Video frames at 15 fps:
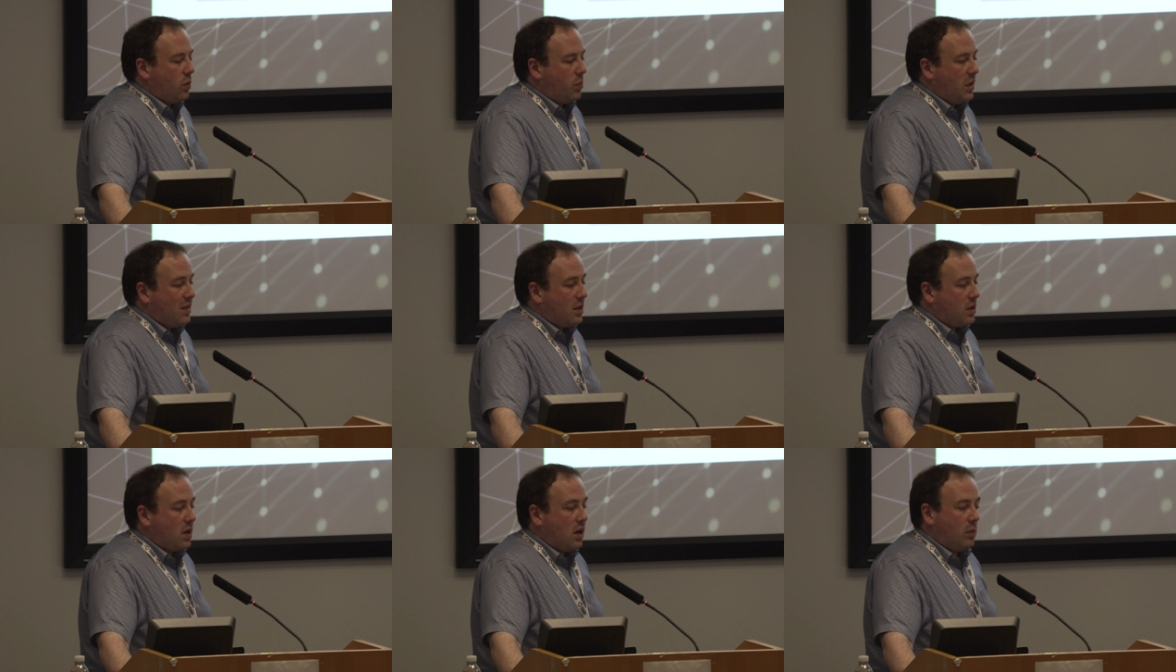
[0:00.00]
it means
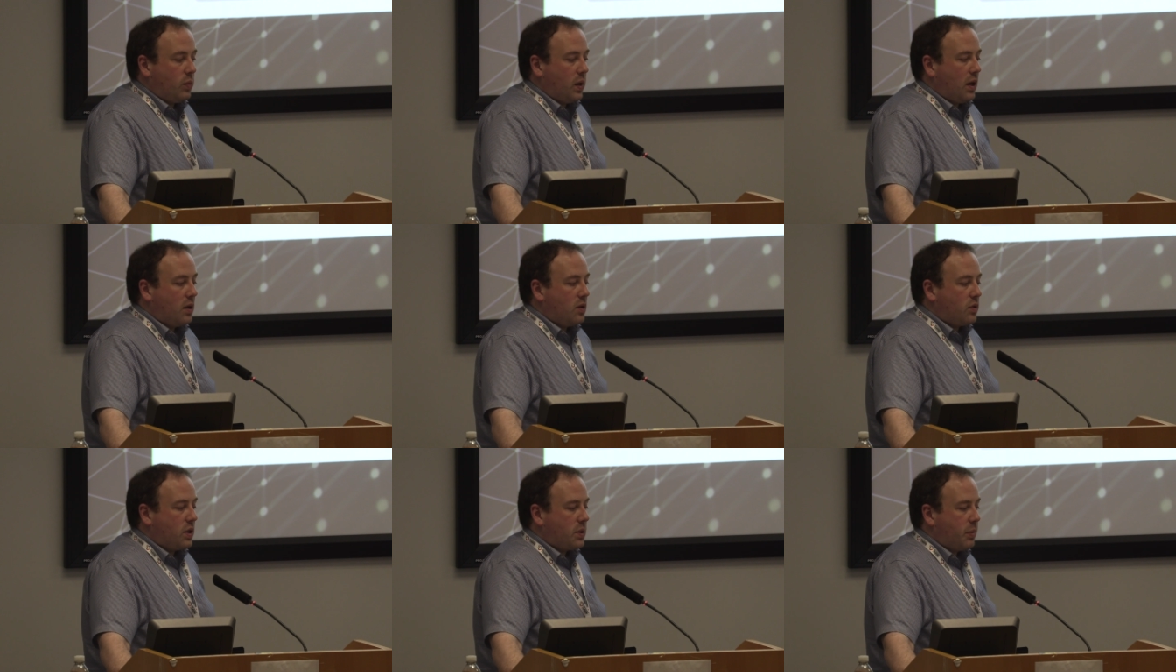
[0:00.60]
it's not
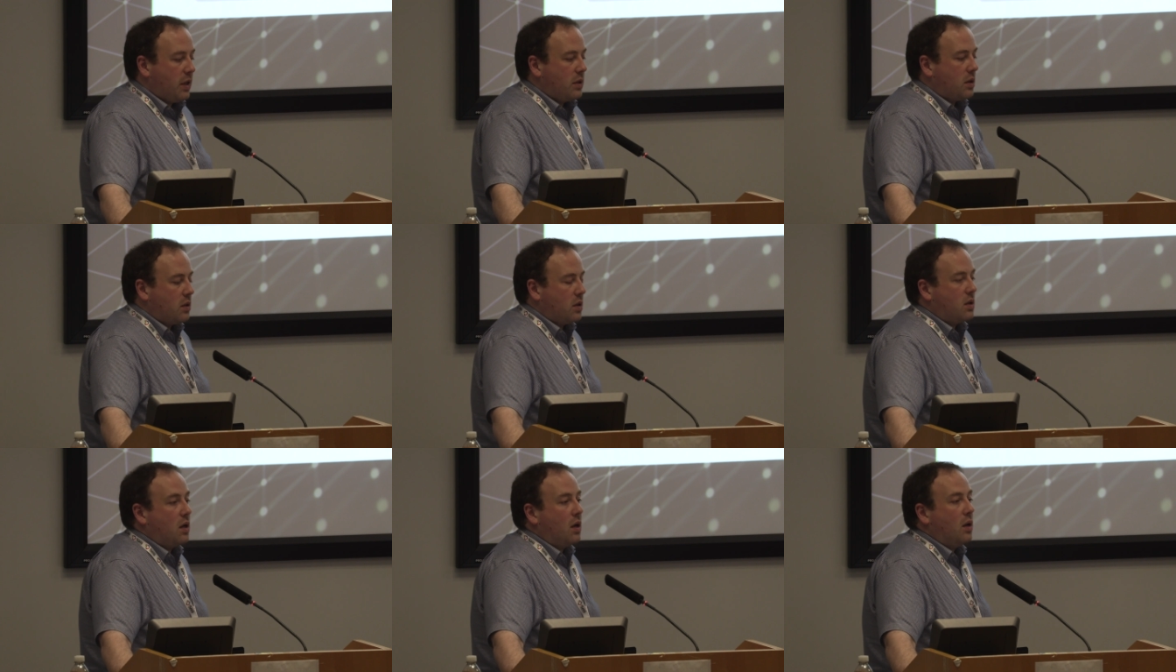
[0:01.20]
planned or expected at
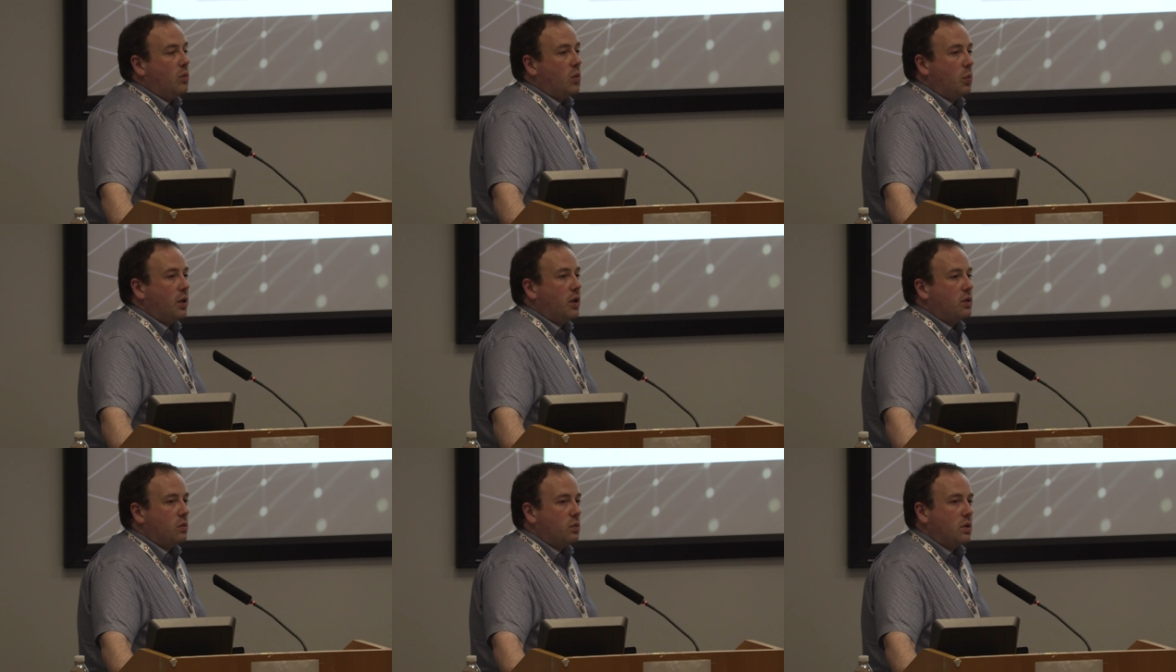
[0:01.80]
the time the
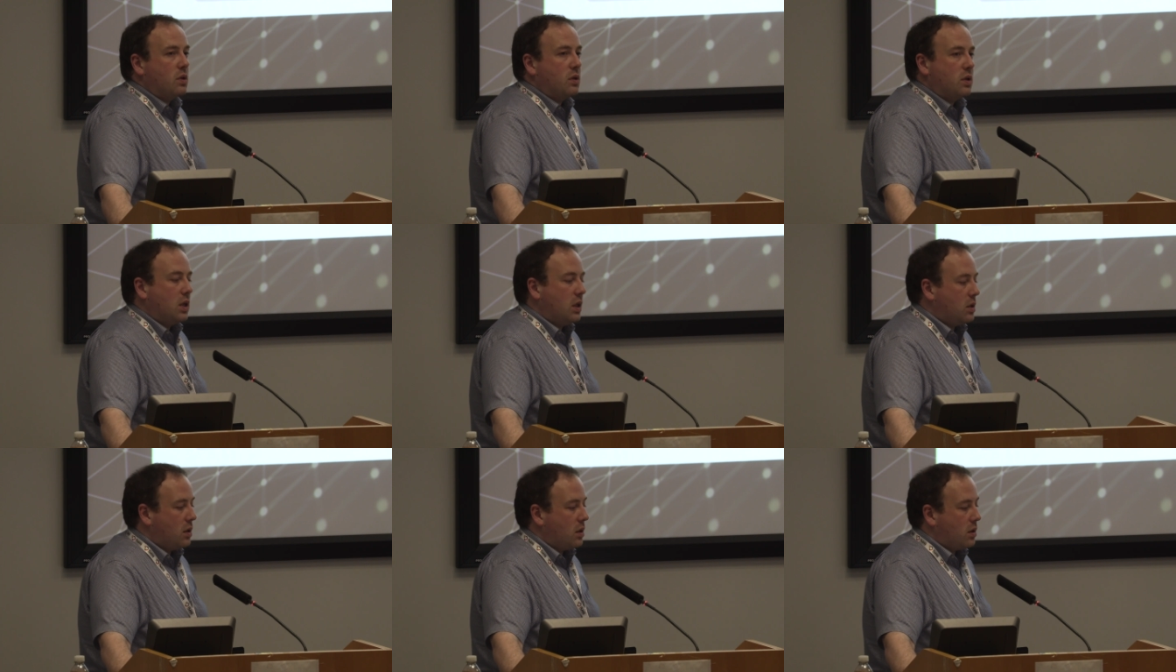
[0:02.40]
patient was
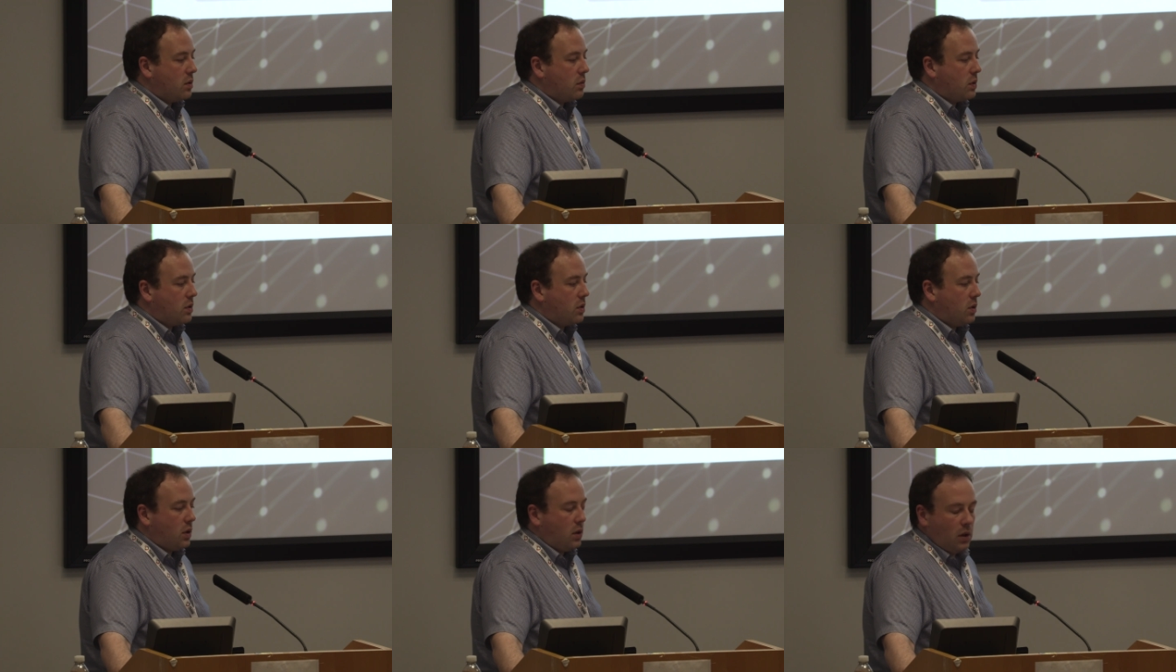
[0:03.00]
consented into a
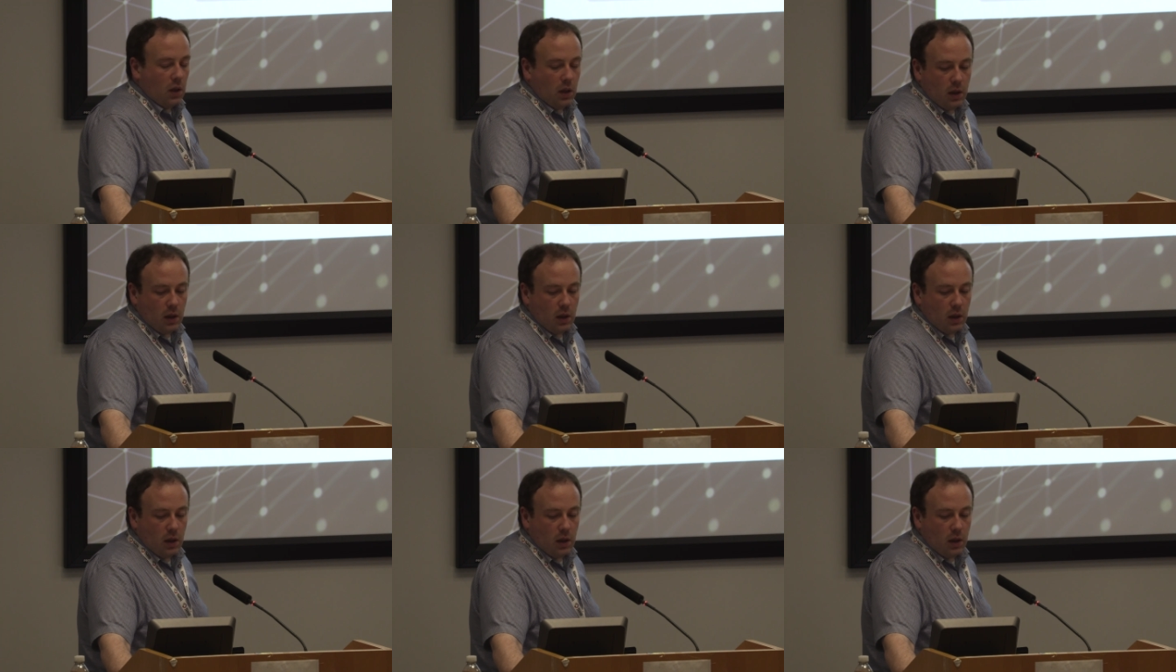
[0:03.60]
study.